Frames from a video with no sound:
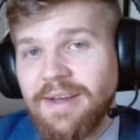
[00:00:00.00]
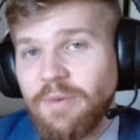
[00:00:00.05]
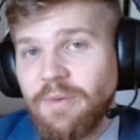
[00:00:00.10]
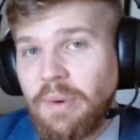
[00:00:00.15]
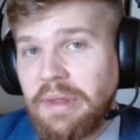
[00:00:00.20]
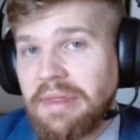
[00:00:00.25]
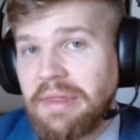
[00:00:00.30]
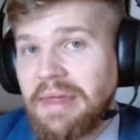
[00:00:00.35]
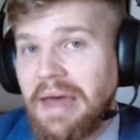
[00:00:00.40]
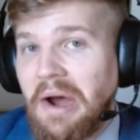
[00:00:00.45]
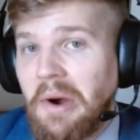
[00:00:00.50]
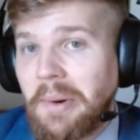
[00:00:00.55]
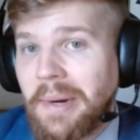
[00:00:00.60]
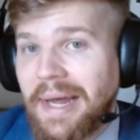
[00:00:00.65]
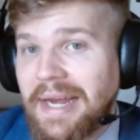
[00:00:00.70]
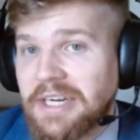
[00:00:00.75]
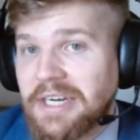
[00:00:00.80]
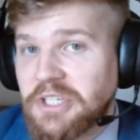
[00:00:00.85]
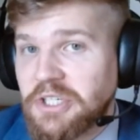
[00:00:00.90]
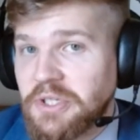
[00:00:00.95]
without
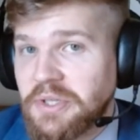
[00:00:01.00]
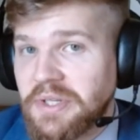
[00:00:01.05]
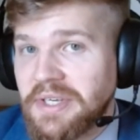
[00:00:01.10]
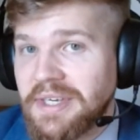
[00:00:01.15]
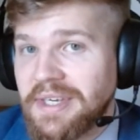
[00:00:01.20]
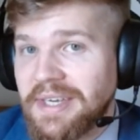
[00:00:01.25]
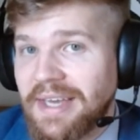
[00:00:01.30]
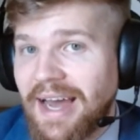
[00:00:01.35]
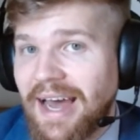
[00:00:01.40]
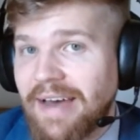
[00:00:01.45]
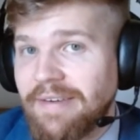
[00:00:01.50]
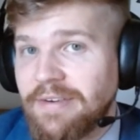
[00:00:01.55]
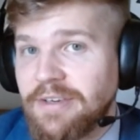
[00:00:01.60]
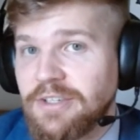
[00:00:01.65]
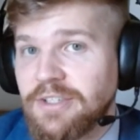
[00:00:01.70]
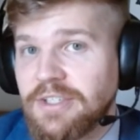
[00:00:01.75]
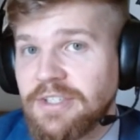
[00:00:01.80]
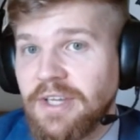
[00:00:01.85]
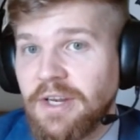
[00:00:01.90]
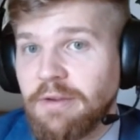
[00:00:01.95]
actually having
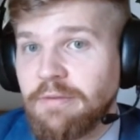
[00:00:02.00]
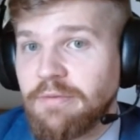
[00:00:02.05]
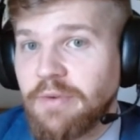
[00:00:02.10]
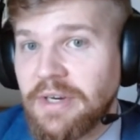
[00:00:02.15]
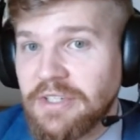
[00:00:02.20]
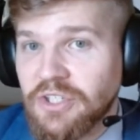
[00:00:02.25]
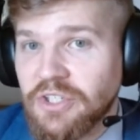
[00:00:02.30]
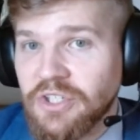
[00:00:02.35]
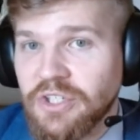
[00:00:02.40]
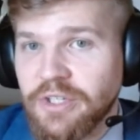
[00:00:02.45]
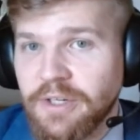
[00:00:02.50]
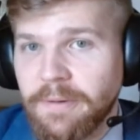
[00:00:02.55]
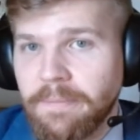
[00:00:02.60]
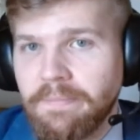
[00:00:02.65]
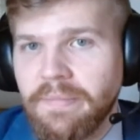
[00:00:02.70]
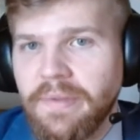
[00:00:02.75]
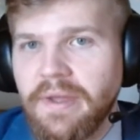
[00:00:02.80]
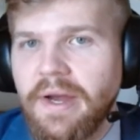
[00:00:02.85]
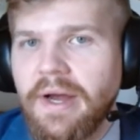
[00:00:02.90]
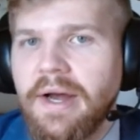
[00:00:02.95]
to study French.
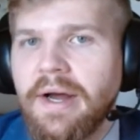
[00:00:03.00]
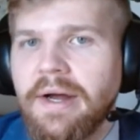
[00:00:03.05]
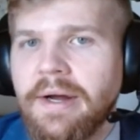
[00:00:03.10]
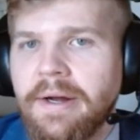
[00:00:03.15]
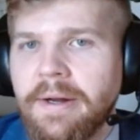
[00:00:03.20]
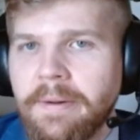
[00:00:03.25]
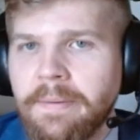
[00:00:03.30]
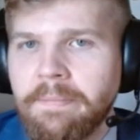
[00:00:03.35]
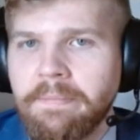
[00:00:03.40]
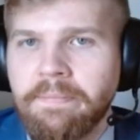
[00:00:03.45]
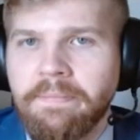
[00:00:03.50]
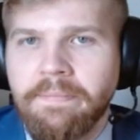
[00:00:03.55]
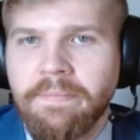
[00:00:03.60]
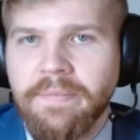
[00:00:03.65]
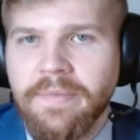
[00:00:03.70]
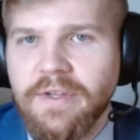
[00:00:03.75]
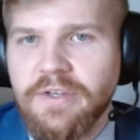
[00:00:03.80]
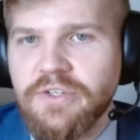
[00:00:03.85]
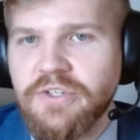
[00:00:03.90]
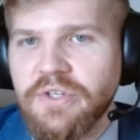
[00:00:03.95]
Um,
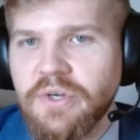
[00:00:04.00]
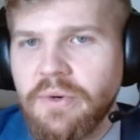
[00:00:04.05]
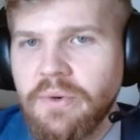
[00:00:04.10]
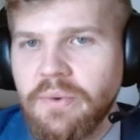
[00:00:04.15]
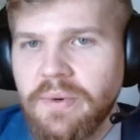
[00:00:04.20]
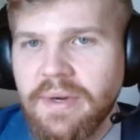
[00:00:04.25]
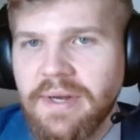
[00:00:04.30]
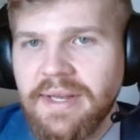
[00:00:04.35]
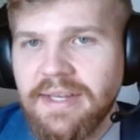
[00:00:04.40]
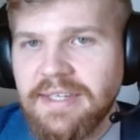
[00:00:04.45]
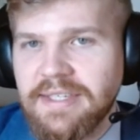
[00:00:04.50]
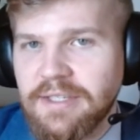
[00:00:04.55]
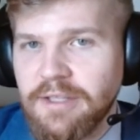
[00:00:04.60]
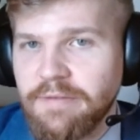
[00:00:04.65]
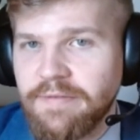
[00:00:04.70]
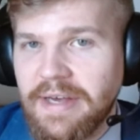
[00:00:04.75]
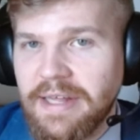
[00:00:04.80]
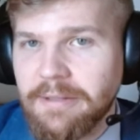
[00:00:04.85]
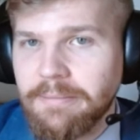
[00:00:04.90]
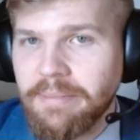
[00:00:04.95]
so
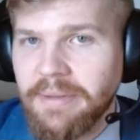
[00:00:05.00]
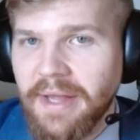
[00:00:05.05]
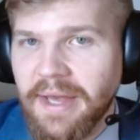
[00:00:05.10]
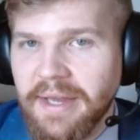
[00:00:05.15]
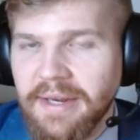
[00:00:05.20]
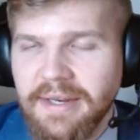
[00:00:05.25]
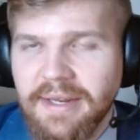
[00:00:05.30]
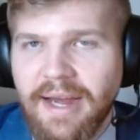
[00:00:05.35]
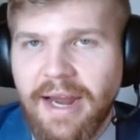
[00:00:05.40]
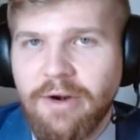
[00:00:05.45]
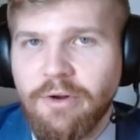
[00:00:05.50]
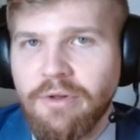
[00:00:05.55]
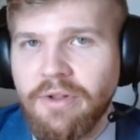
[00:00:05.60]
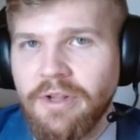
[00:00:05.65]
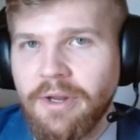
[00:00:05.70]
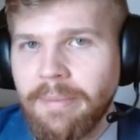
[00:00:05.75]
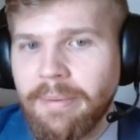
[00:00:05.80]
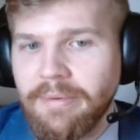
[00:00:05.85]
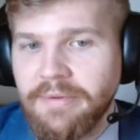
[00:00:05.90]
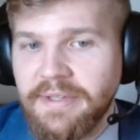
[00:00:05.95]
still a valid plan. I know a
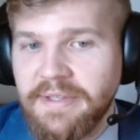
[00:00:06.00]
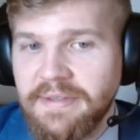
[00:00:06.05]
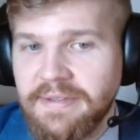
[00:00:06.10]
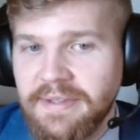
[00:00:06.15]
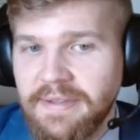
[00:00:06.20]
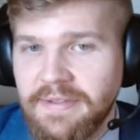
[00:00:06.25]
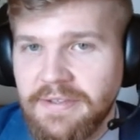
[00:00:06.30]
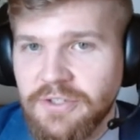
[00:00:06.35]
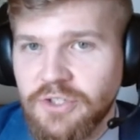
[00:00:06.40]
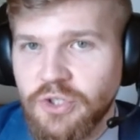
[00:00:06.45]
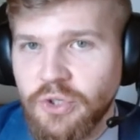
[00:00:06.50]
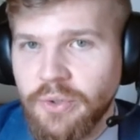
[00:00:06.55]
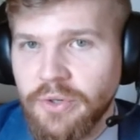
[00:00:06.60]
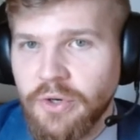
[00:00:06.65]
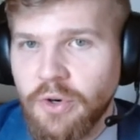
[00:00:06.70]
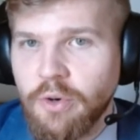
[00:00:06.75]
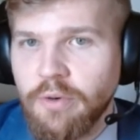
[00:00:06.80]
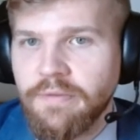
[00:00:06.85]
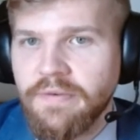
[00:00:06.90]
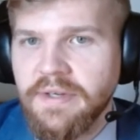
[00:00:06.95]
lot of people did this
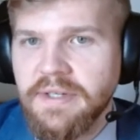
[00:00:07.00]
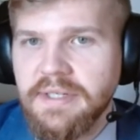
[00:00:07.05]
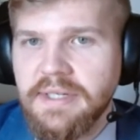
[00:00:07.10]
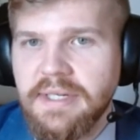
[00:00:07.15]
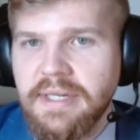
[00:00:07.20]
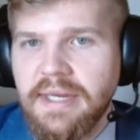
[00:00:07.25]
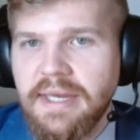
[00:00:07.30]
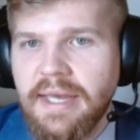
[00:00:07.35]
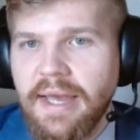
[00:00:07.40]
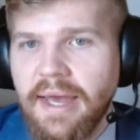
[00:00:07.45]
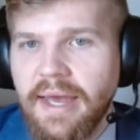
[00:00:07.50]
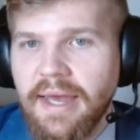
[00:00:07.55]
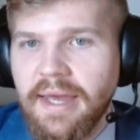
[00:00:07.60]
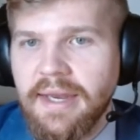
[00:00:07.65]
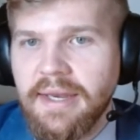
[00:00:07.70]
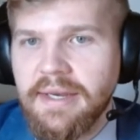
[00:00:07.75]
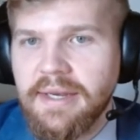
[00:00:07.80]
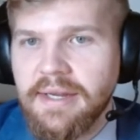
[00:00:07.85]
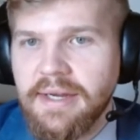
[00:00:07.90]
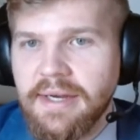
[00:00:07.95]
during COVID,
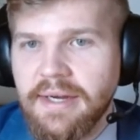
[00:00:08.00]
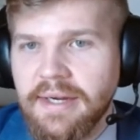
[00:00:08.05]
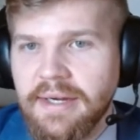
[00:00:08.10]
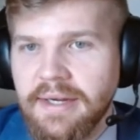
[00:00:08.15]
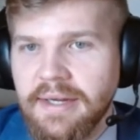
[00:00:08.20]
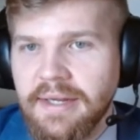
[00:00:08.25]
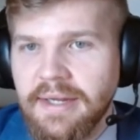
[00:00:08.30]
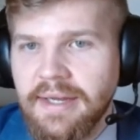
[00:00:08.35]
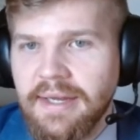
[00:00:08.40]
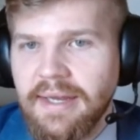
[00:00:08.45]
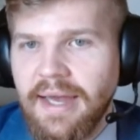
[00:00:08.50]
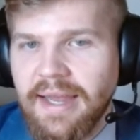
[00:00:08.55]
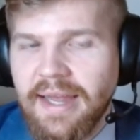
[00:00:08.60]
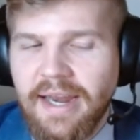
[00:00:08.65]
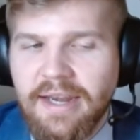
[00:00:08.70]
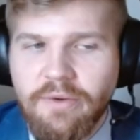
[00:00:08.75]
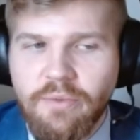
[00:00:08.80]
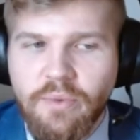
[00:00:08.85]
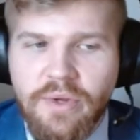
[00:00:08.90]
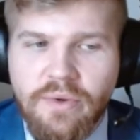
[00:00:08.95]
and uh,
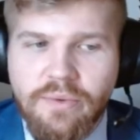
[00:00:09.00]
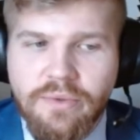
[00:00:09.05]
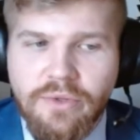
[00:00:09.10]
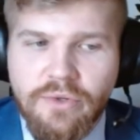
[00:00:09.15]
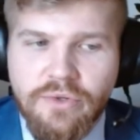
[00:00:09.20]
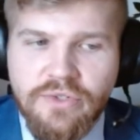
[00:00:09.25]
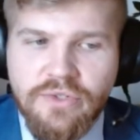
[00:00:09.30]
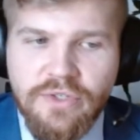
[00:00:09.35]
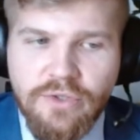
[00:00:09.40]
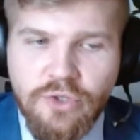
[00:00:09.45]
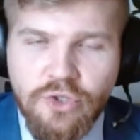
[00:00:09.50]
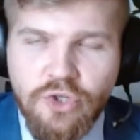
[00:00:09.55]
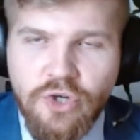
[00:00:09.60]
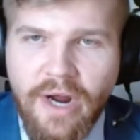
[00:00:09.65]
again, we there's the,